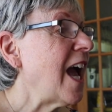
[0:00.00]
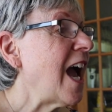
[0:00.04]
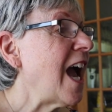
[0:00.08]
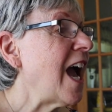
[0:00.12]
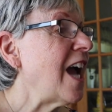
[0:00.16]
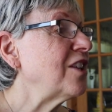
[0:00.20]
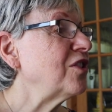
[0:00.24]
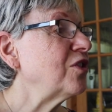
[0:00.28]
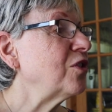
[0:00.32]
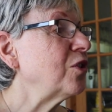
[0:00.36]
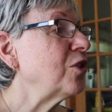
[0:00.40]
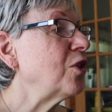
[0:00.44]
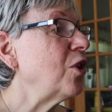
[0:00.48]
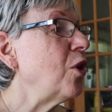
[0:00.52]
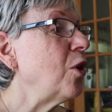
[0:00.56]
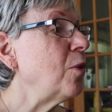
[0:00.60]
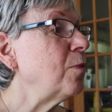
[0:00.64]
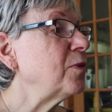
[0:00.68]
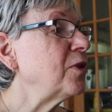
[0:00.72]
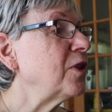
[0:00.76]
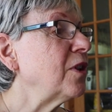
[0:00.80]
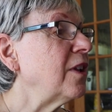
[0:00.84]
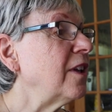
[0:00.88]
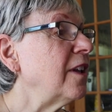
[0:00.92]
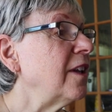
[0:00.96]
I sure
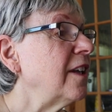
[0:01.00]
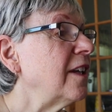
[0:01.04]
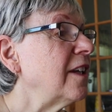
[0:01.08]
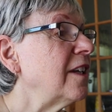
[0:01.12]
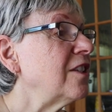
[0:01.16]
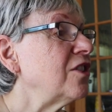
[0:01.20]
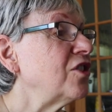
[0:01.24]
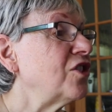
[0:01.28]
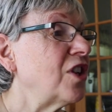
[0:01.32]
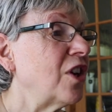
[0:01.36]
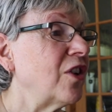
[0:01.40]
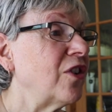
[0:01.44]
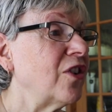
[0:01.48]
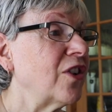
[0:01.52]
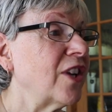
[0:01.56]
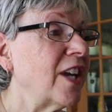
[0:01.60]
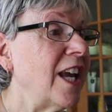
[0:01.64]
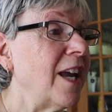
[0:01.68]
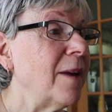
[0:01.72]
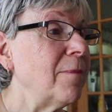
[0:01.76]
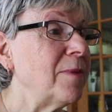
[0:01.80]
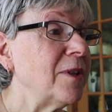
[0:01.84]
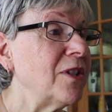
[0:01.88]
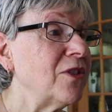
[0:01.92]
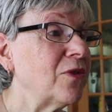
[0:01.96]
hope you'll share your
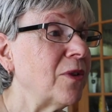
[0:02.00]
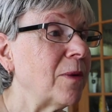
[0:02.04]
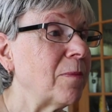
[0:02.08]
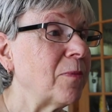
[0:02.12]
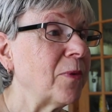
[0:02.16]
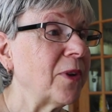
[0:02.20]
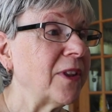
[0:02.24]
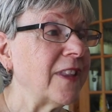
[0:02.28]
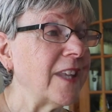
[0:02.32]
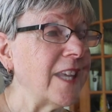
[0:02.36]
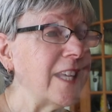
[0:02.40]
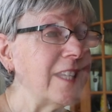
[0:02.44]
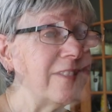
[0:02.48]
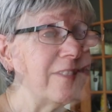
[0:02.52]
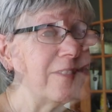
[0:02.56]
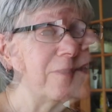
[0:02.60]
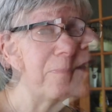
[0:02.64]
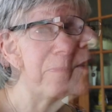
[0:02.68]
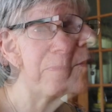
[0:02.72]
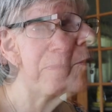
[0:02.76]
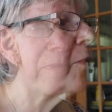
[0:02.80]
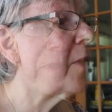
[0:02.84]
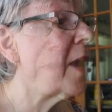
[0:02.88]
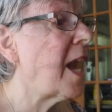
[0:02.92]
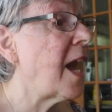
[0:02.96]
camping trip with us.
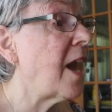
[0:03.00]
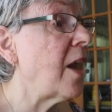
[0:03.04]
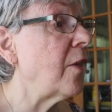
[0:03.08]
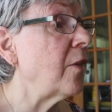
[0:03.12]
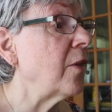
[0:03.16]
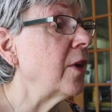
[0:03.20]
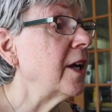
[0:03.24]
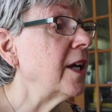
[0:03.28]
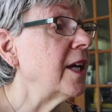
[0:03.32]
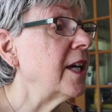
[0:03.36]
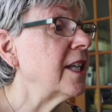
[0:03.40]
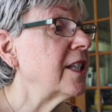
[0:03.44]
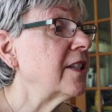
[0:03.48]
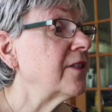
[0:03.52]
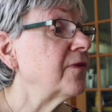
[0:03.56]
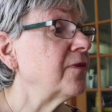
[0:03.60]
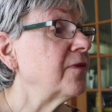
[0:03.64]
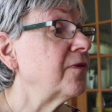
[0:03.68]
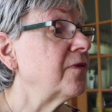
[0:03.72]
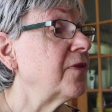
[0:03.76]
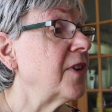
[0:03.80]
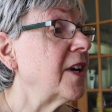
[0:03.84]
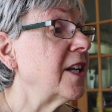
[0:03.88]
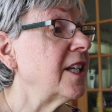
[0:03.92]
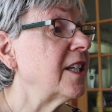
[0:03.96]
Wow, it's
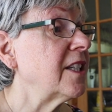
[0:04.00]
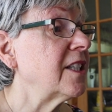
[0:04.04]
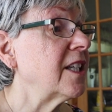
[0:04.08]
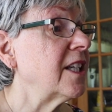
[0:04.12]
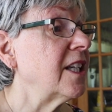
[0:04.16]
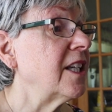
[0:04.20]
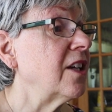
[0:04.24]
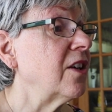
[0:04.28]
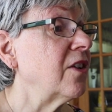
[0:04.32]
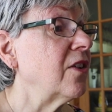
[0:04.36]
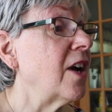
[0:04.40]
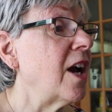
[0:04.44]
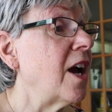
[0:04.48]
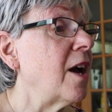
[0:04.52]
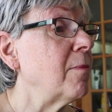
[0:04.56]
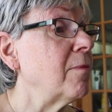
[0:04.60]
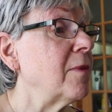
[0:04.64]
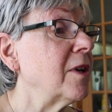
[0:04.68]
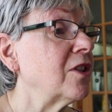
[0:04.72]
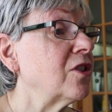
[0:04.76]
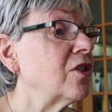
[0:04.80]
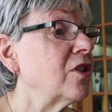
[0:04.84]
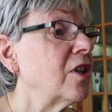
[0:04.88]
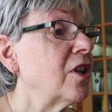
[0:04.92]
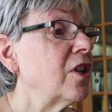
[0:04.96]
funny to hear how
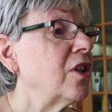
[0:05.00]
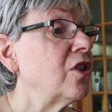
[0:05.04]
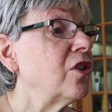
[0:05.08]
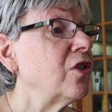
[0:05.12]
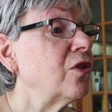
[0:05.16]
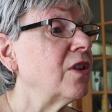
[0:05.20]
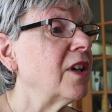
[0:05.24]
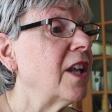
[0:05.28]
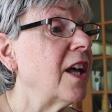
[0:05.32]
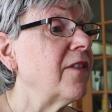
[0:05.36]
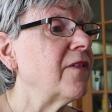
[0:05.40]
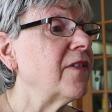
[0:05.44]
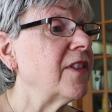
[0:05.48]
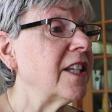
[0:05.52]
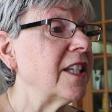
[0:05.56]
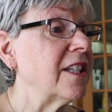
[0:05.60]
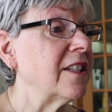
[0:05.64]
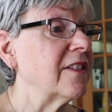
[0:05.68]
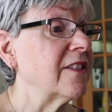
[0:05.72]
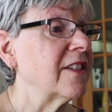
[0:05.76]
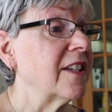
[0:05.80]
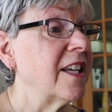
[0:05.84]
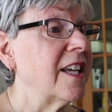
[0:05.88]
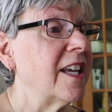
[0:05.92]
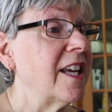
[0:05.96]
much you love
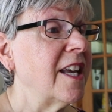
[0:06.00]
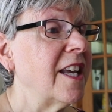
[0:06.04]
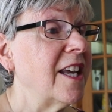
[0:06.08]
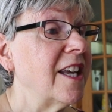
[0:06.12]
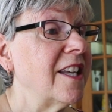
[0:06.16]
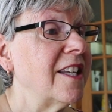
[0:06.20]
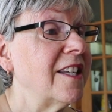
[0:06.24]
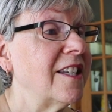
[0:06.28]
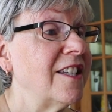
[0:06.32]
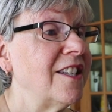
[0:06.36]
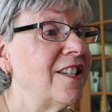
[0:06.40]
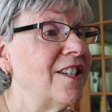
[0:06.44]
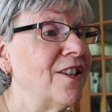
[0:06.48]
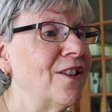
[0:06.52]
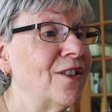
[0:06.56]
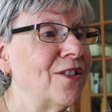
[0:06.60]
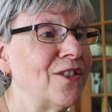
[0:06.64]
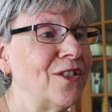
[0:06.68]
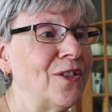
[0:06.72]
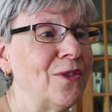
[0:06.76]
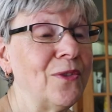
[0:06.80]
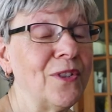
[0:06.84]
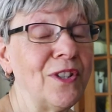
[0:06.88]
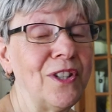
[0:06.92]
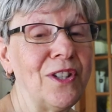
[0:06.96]
these. You're
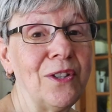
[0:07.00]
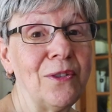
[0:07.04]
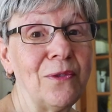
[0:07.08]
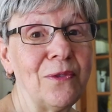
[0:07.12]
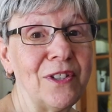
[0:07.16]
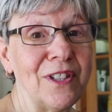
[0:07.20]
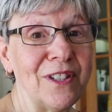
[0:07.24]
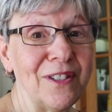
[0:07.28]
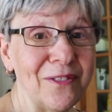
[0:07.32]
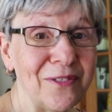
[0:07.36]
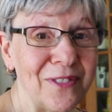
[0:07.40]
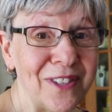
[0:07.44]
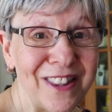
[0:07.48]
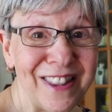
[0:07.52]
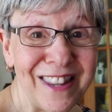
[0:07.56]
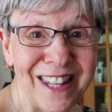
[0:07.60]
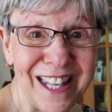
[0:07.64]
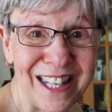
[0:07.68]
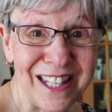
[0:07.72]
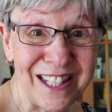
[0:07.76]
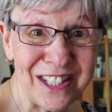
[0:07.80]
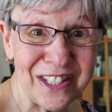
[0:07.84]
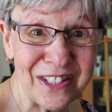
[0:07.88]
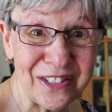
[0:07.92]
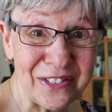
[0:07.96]
too cute. Well,
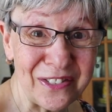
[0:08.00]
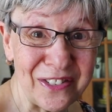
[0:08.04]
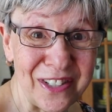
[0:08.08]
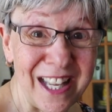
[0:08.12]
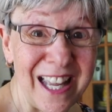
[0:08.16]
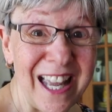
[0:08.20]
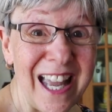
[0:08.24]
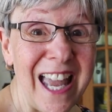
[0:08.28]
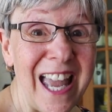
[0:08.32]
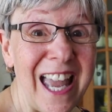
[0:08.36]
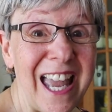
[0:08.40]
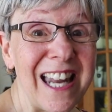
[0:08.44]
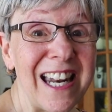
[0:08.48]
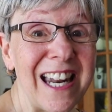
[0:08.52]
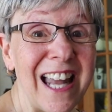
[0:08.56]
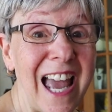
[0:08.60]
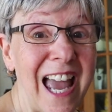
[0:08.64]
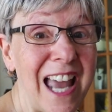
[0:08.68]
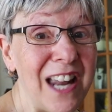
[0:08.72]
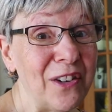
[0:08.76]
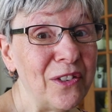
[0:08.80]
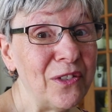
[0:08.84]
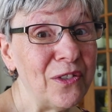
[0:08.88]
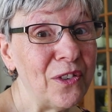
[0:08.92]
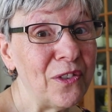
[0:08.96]
thank you. And
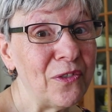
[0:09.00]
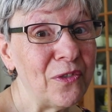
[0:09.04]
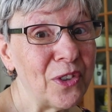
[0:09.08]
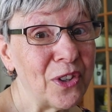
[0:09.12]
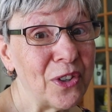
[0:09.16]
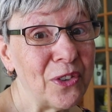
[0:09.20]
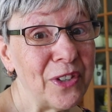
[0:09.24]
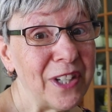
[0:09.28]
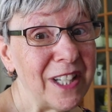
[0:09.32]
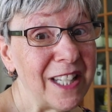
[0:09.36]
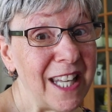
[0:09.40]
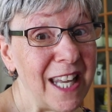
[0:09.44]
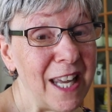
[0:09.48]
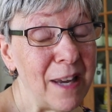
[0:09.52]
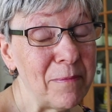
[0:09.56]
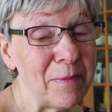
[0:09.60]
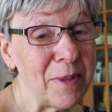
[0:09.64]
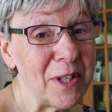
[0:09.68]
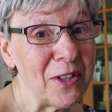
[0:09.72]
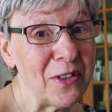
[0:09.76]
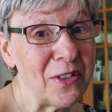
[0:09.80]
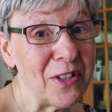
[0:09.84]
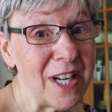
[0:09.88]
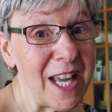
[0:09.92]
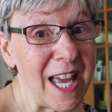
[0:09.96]
I don't know if we're going
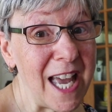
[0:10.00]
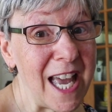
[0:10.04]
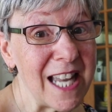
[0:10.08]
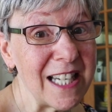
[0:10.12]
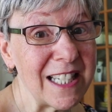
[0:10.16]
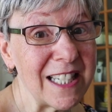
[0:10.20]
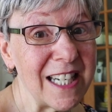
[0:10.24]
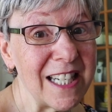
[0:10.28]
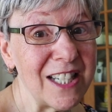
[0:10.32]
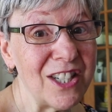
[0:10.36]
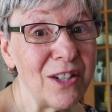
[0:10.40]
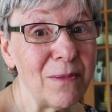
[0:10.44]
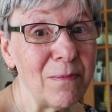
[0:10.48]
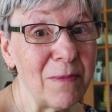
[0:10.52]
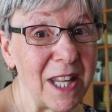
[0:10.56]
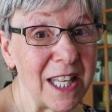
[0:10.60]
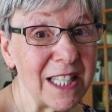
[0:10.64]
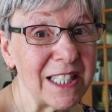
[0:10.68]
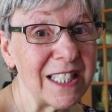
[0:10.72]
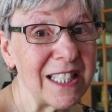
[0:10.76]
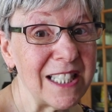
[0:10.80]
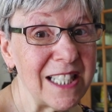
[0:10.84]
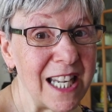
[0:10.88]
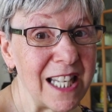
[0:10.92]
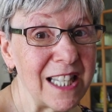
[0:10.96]
camping or not. Jim
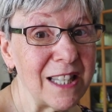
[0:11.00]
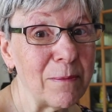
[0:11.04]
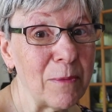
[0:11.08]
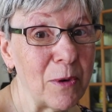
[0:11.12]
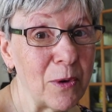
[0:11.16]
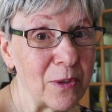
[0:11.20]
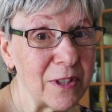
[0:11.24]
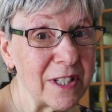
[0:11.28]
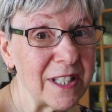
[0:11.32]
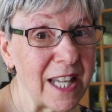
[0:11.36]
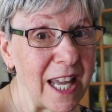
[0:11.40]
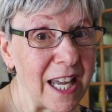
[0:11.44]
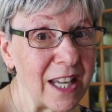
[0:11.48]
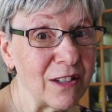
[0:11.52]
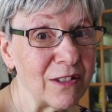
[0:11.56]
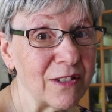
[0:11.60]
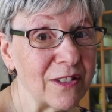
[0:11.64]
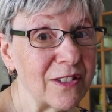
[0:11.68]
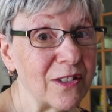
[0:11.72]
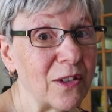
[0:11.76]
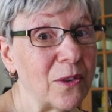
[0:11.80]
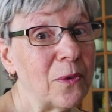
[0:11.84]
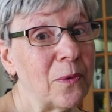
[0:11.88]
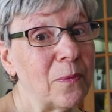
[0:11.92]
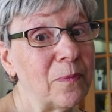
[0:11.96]
likes to take the motorcycle,
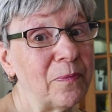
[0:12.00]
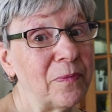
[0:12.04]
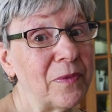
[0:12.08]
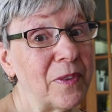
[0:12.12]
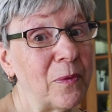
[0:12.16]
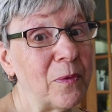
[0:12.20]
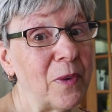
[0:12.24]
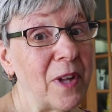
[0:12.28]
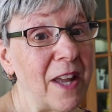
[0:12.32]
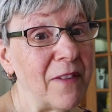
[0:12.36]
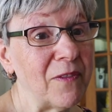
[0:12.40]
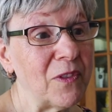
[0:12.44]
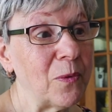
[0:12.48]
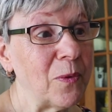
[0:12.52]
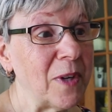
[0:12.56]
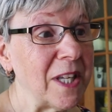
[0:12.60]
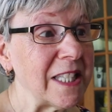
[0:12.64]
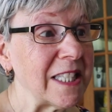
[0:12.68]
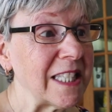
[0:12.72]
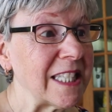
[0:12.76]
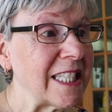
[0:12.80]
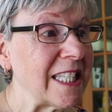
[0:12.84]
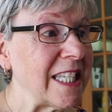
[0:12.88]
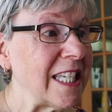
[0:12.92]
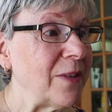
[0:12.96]
so We'll have to wait
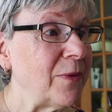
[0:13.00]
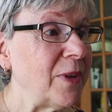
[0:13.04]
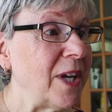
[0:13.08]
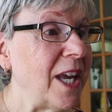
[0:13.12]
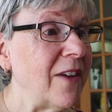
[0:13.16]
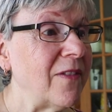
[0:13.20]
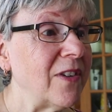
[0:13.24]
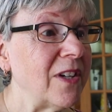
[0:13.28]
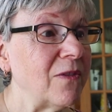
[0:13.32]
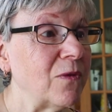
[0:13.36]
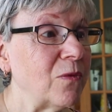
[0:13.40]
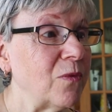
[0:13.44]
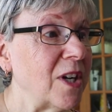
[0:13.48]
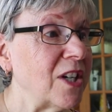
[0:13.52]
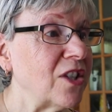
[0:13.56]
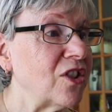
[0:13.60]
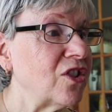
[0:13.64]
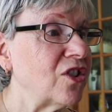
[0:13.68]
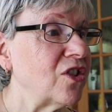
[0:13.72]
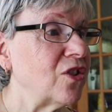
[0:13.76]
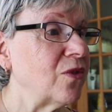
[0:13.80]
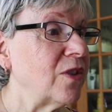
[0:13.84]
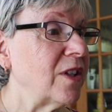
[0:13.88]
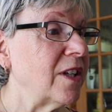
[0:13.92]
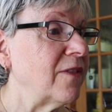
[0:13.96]
and see. We haven't even
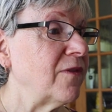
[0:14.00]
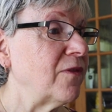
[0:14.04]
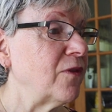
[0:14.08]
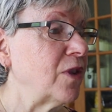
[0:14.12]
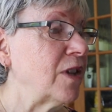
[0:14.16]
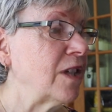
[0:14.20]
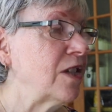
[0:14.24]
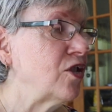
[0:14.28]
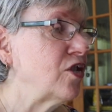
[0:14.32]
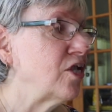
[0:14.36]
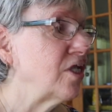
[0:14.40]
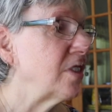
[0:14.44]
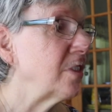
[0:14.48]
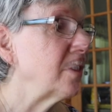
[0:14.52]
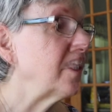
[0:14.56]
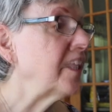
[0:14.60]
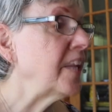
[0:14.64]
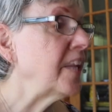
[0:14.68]
registered it for this year.